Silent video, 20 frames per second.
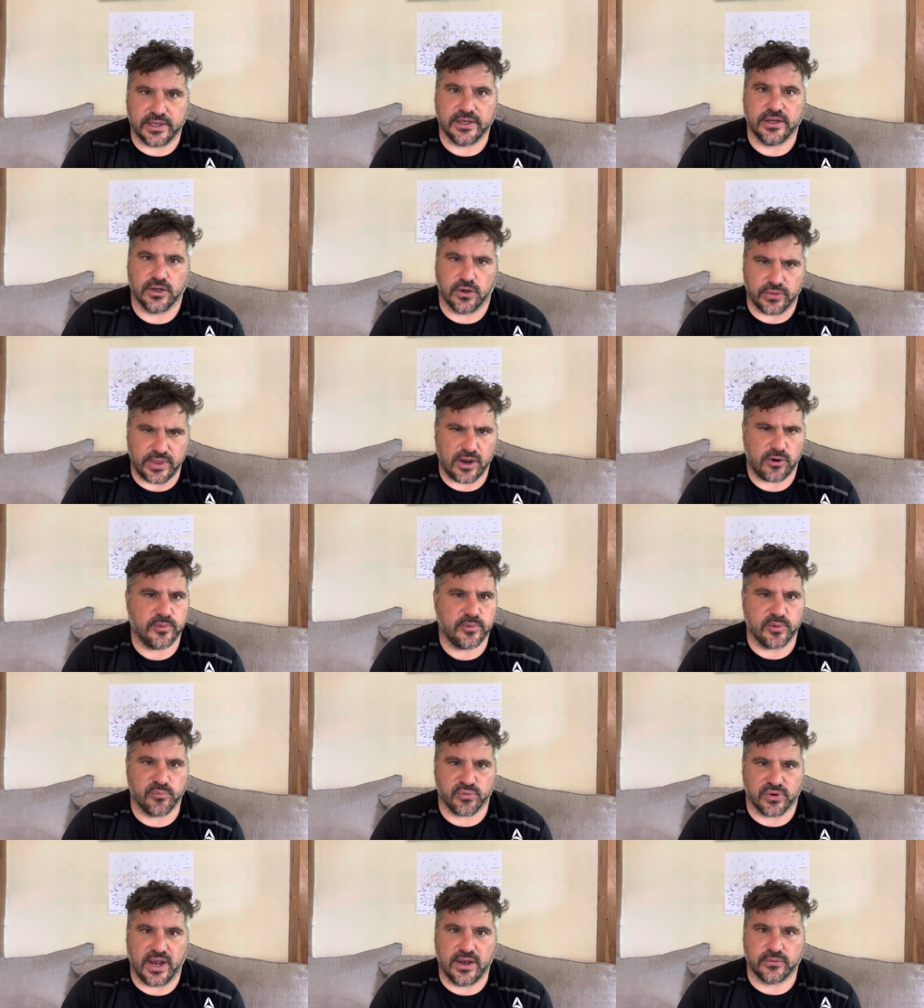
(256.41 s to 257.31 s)
You know, that would be
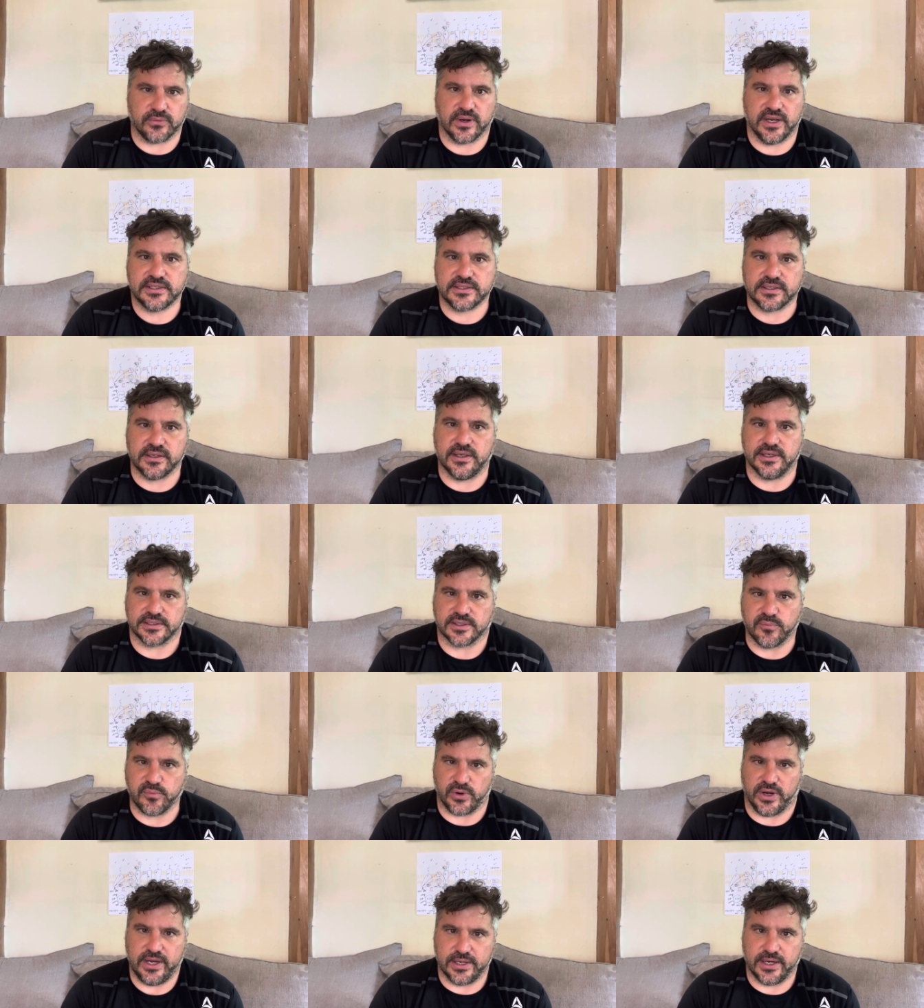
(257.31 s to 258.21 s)
brown rice, still has the
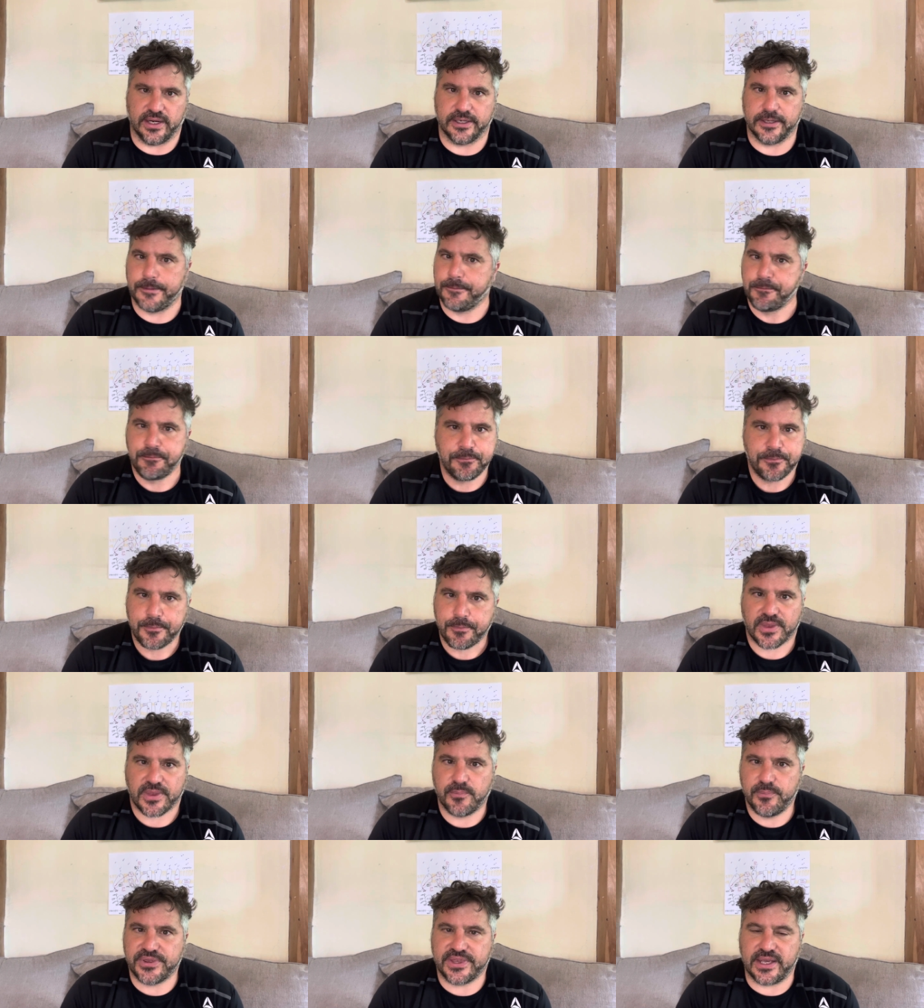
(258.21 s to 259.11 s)
bran on it
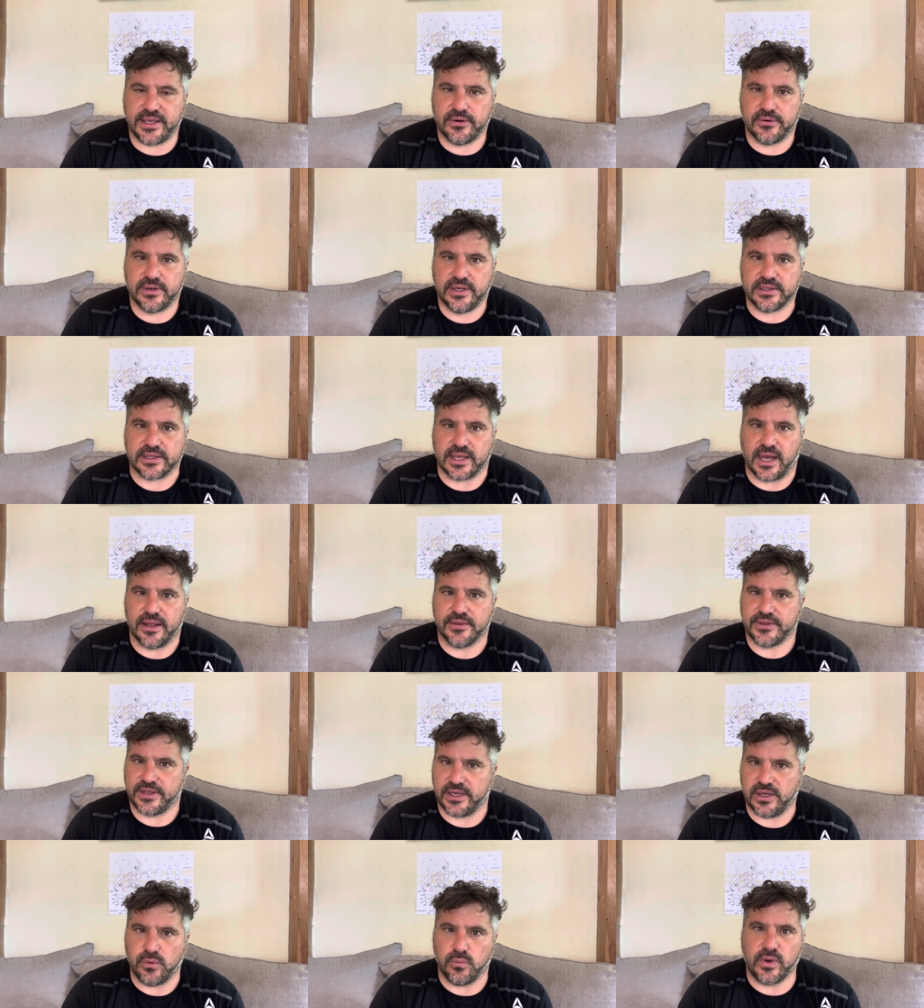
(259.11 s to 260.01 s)
but they don't eat that.
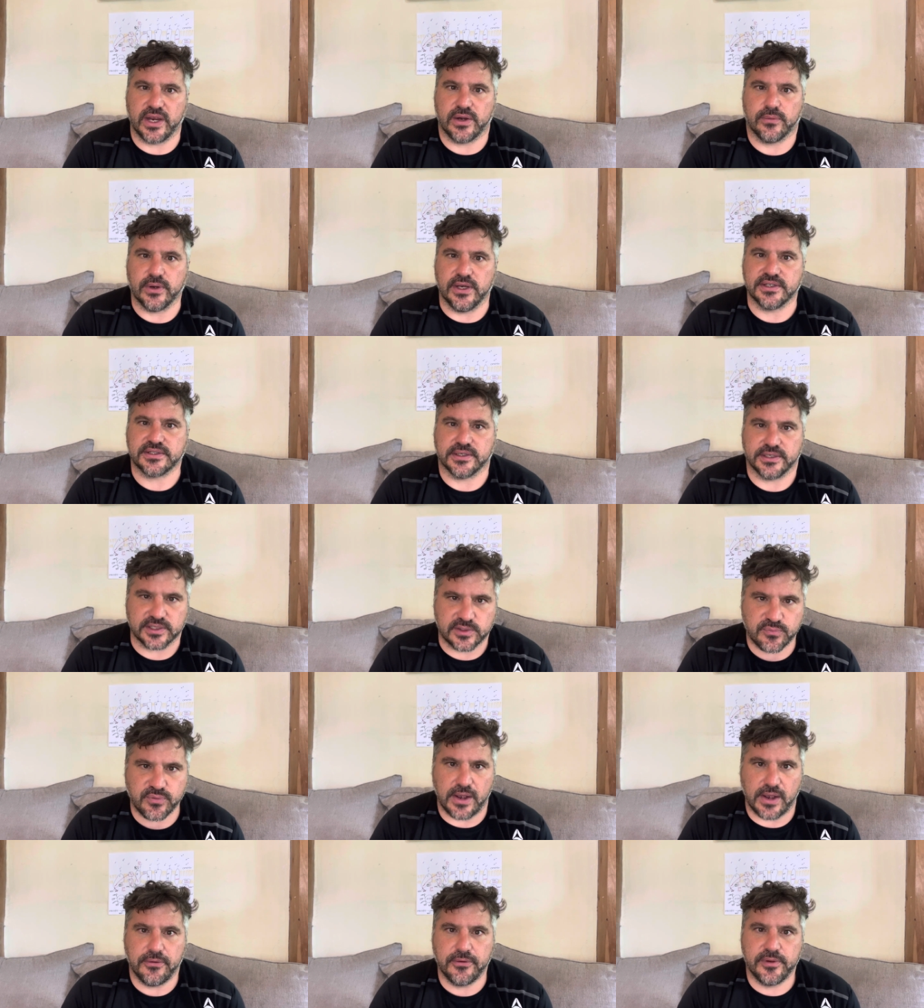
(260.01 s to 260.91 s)
They eat white rice. And it's
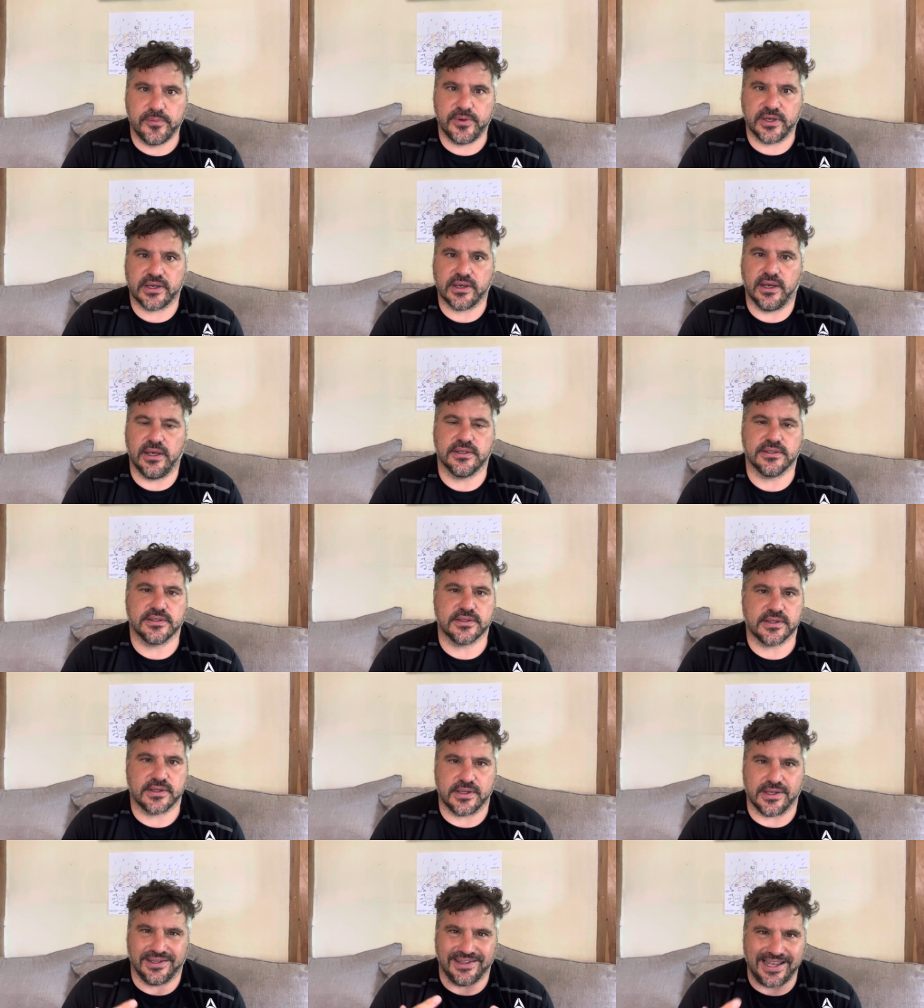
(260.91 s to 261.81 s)
probably
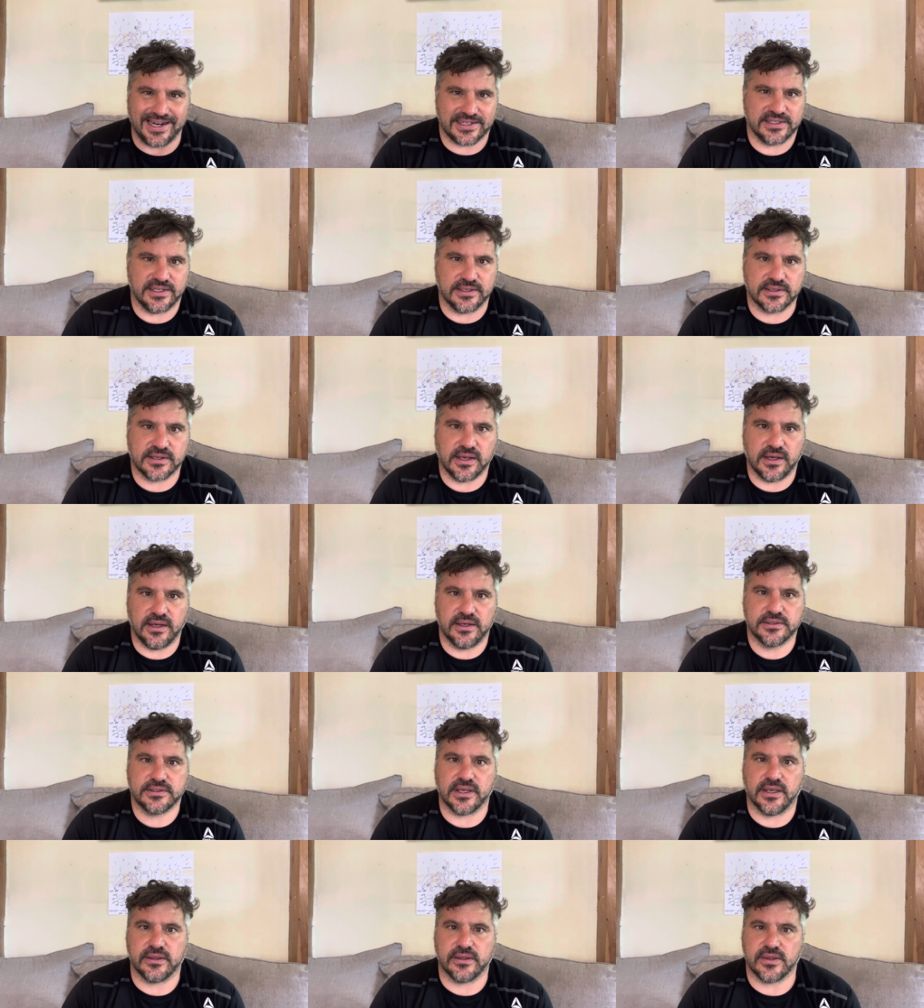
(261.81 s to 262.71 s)
because the lectin
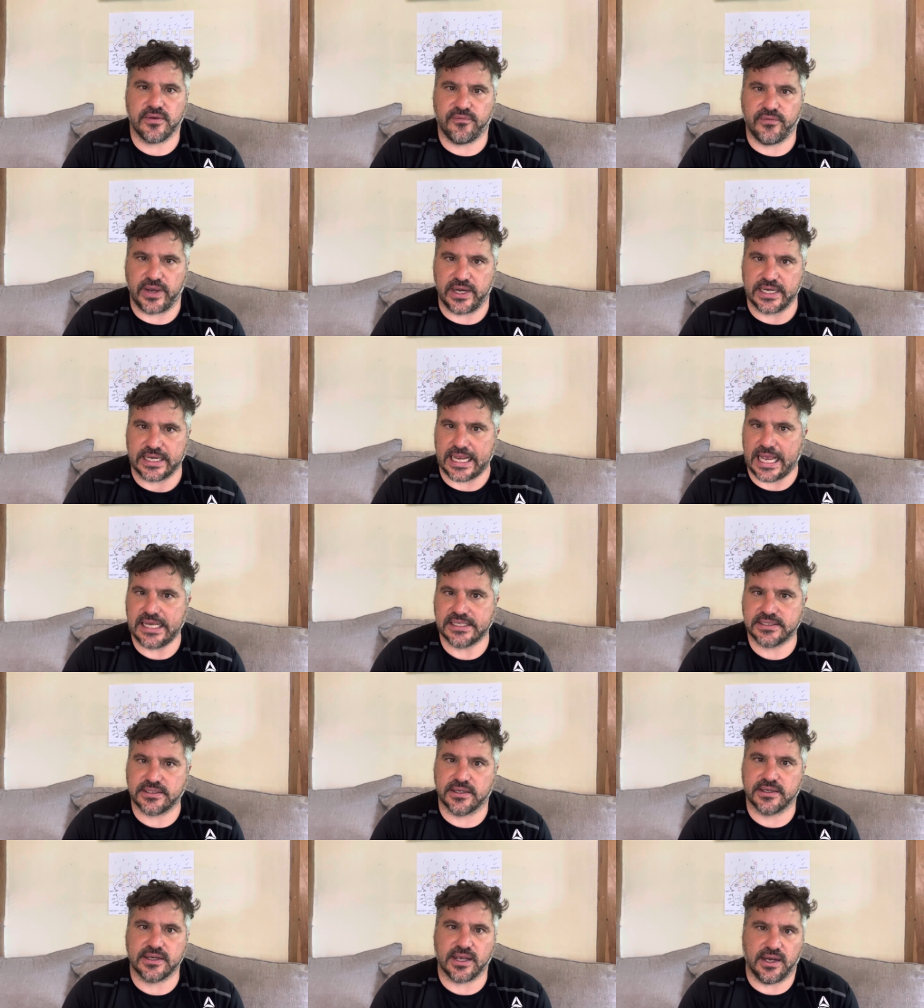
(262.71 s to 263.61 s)
content, the phytic
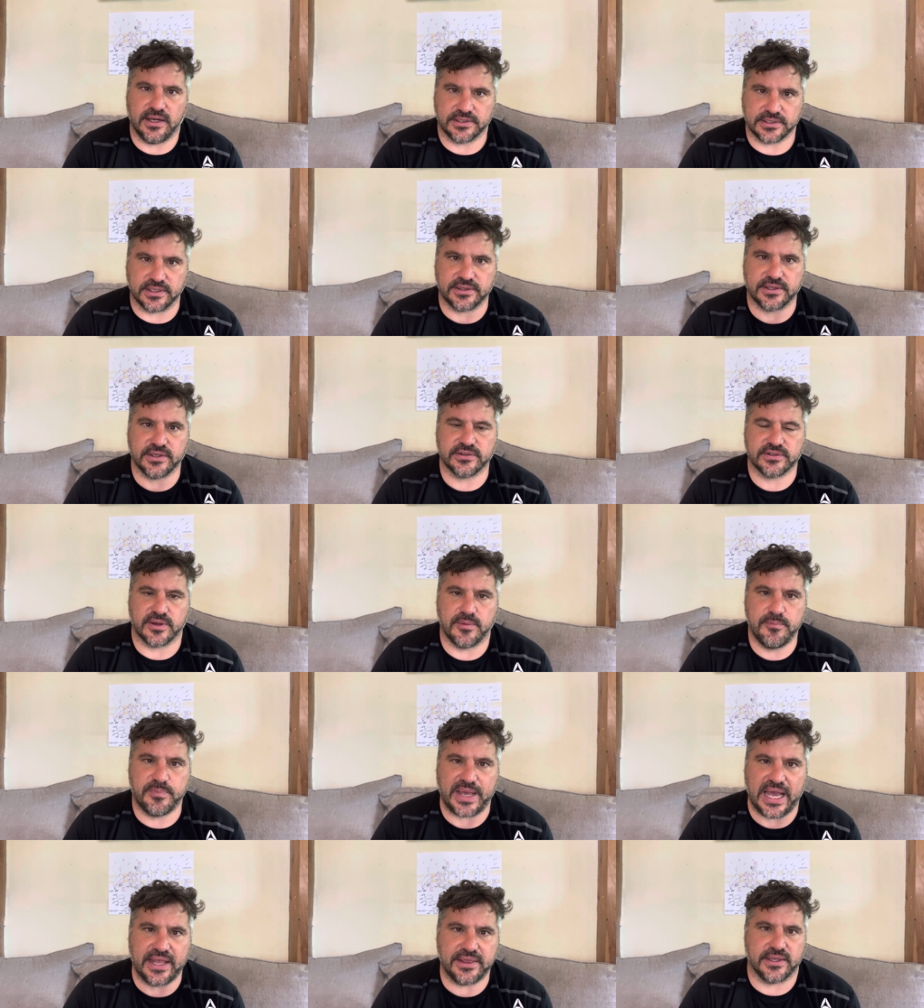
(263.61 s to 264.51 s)
acid content, there's some
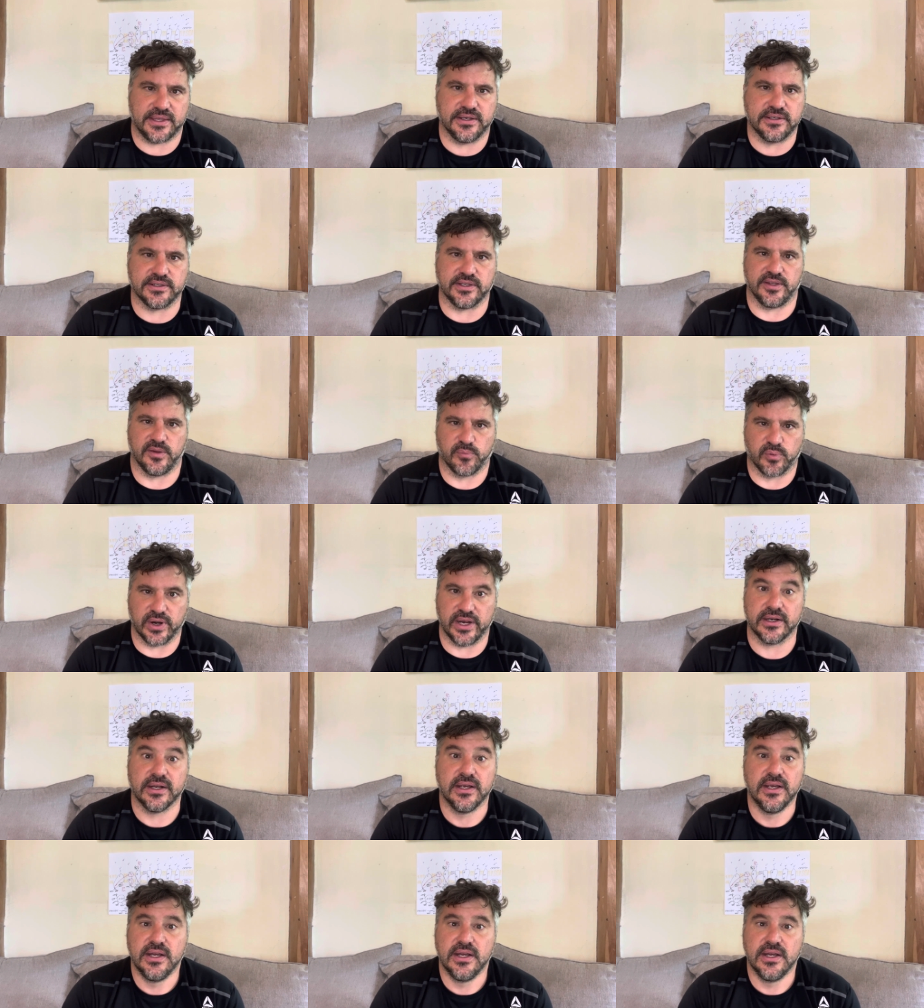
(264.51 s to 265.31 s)
bad things in the bran